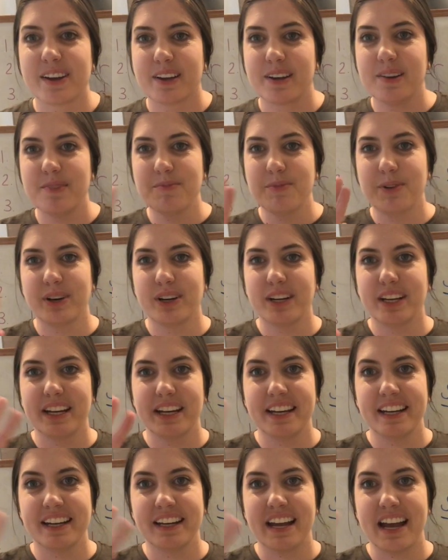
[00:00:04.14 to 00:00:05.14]
Good
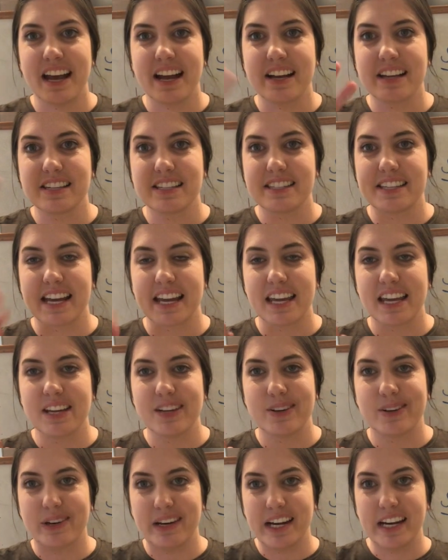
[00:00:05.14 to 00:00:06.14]
morning,
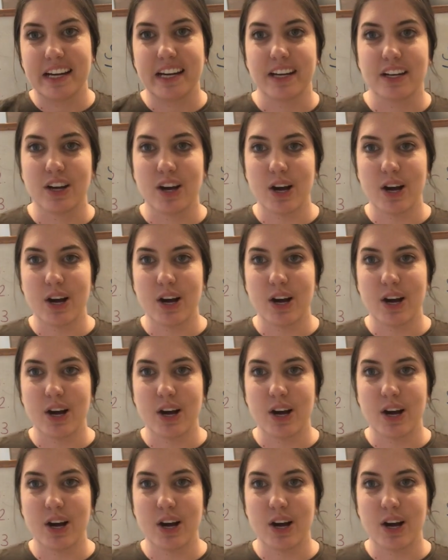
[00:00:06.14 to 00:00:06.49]
second grade.